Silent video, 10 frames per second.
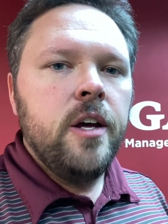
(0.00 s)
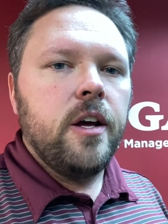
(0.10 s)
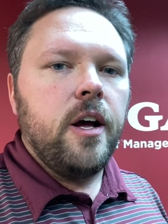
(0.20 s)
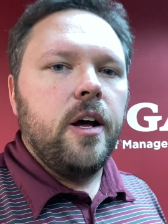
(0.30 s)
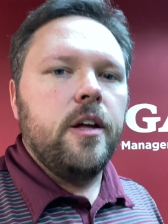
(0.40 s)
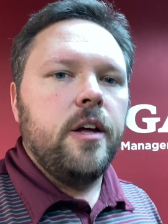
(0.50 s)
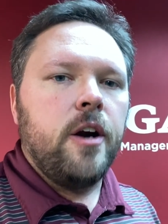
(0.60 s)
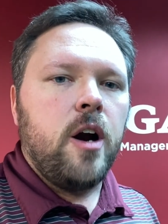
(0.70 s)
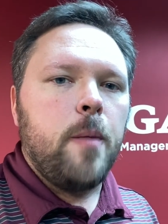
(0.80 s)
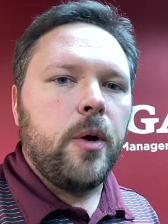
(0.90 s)
in
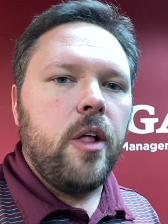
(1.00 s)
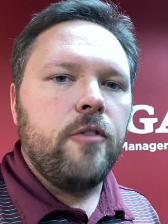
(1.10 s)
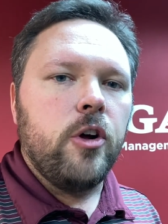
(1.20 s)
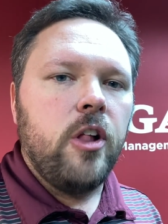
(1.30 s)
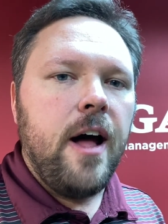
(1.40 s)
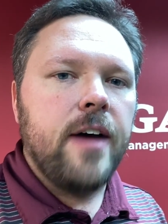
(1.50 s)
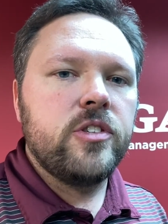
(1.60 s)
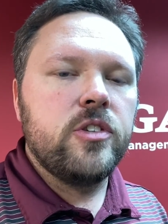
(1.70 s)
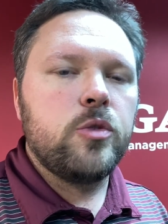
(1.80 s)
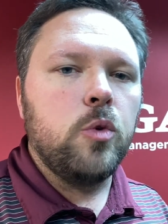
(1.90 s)
our upper level classes,